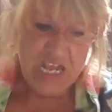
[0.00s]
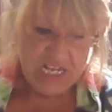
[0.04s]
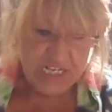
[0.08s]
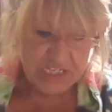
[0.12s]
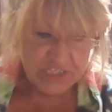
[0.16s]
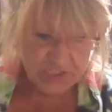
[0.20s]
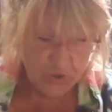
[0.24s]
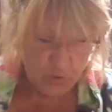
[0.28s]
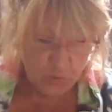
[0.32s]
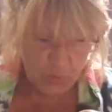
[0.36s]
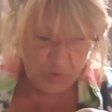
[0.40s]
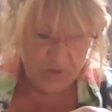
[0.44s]

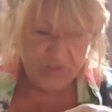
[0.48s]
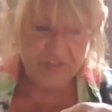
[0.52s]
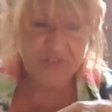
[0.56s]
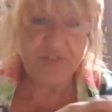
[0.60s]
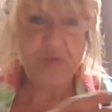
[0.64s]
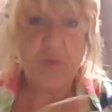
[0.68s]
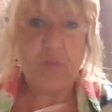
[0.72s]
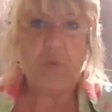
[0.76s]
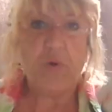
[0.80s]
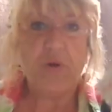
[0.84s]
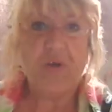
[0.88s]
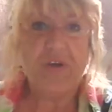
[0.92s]
So with
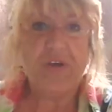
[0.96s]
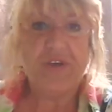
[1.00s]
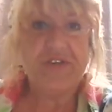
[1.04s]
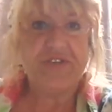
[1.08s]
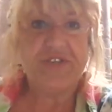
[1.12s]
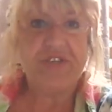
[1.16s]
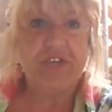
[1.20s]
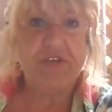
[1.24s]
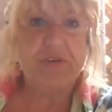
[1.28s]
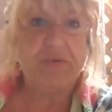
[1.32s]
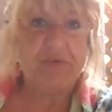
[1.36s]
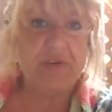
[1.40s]
the
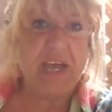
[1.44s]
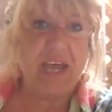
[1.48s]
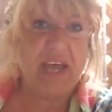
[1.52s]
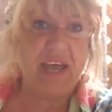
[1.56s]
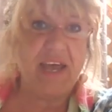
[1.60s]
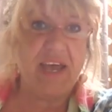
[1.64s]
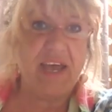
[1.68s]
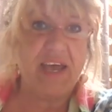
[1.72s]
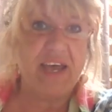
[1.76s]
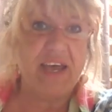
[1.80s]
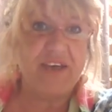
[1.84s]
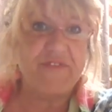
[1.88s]
world, you
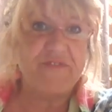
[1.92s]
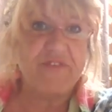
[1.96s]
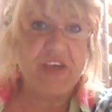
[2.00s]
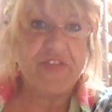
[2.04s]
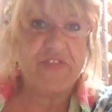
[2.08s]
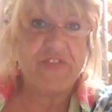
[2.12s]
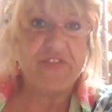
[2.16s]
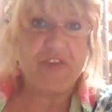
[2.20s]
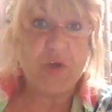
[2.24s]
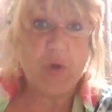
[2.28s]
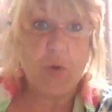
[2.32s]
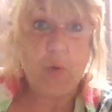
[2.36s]
have
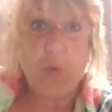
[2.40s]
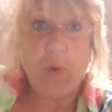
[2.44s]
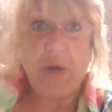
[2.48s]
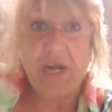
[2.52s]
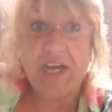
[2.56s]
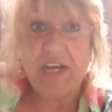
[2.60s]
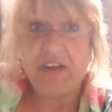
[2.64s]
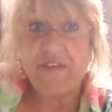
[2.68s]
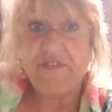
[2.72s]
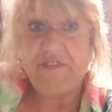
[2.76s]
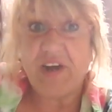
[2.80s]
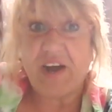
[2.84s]
the
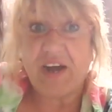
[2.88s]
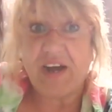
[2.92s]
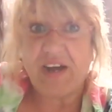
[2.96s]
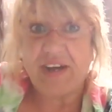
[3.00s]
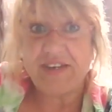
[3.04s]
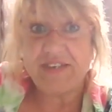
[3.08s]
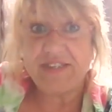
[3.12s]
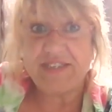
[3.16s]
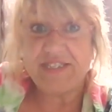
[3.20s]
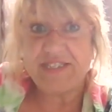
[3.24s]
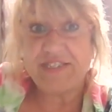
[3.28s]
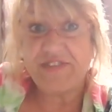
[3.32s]
Queen of
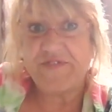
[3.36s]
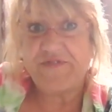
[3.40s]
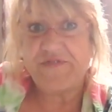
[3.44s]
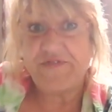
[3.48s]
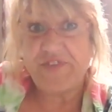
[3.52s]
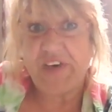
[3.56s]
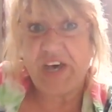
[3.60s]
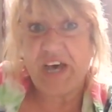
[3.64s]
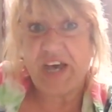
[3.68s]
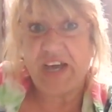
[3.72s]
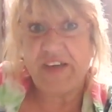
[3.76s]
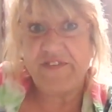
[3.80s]
Hearts, the
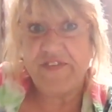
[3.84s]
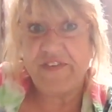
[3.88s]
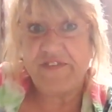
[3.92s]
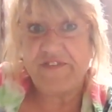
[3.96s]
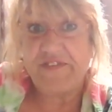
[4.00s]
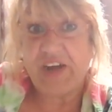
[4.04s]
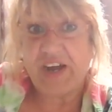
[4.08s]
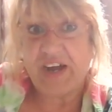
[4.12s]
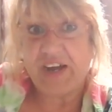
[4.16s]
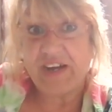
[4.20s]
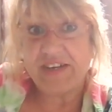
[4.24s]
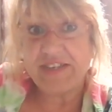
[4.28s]
Five of
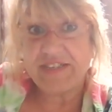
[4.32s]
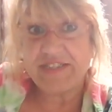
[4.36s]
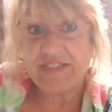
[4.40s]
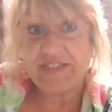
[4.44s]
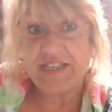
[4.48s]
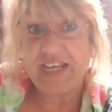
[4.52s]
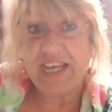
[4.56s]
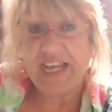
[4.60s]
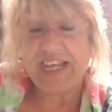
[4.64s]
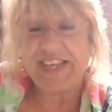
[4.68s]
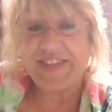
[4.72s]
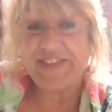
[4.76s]

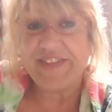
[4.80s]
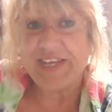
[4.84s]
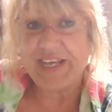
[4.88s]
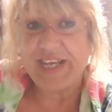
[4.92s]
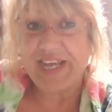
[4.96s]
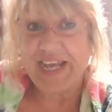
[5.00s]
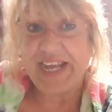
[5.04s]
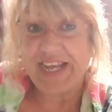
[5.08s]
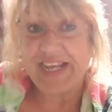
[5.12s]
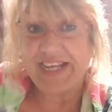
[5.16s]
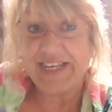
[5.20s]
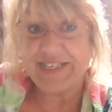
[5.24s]
Hearts, and the
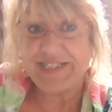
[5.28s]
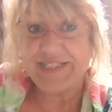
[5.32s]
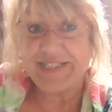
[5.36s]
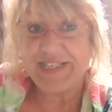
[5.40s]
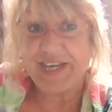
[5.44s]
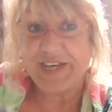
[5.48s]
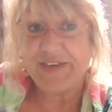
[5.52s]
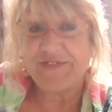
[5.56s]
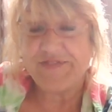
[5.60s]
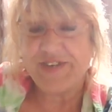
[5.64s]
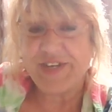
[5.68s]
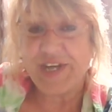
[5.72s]
Ace
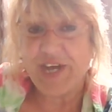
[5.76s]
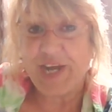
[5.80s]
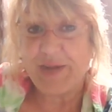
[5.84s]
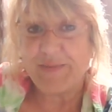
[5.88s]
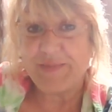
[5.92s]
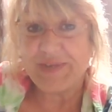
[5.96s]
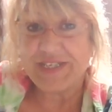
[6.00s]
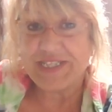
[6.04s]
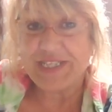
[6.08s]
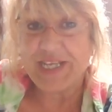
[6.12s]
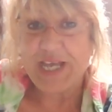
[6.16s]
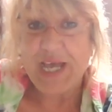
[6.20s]
of
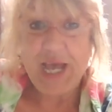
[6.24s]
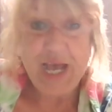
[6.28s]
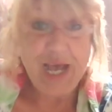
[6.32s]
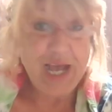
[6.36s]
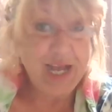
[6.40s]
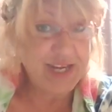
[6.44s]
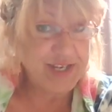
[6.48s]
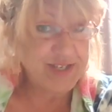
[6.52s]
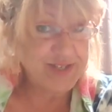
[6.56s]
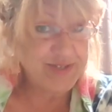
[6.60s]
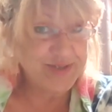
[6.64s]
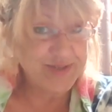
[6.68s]
Diamonds.
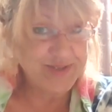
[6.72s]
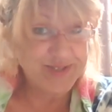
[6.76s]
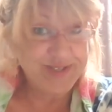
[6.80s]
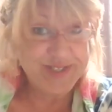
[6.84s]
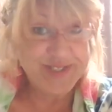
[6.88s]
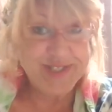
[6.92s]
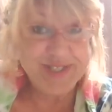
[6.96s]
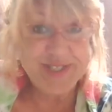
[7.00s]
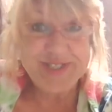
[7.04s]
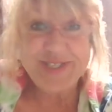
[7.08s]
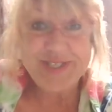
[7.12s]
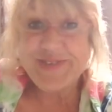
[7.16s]
I
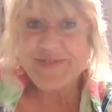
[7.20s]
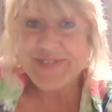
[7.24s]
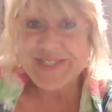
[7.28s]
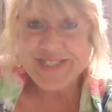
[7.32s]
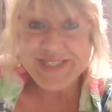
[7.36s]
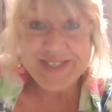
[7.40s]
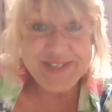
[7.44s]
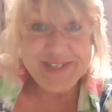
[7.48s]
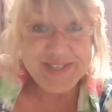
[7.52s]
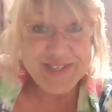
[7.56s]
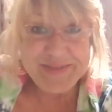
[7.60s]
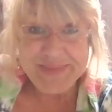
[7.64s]
told you there was
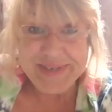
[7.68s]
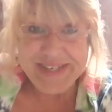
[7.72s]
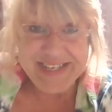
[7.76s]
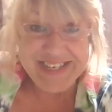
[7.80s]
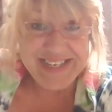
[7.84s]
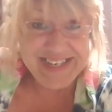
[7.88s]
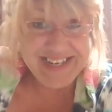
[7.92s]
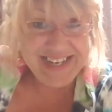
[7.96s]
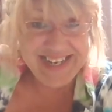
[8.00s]
going to be an